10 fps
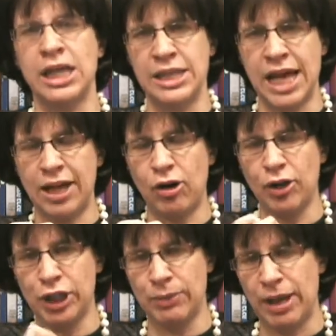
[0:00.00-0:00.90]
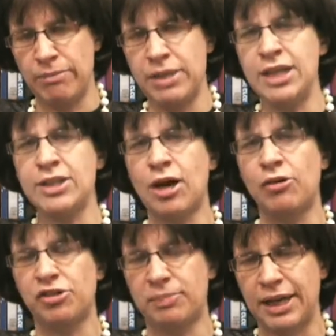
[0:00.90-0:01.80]
not only my
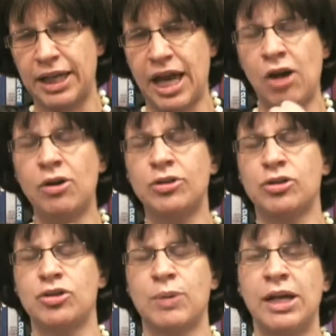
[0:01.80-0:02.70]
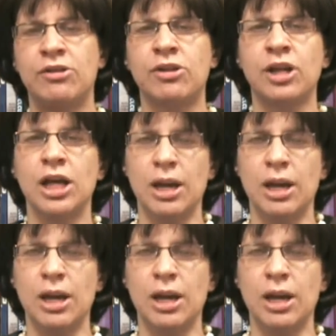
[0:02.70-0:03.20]
middos, my character traits,